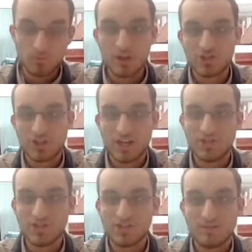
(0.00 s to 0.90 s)
were these
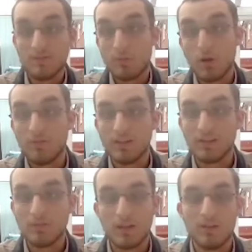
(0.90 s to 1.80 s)
changes, if there were any,
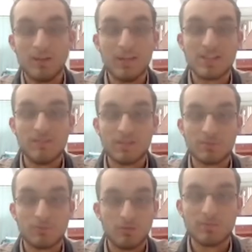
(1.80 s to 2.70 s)
easily visible?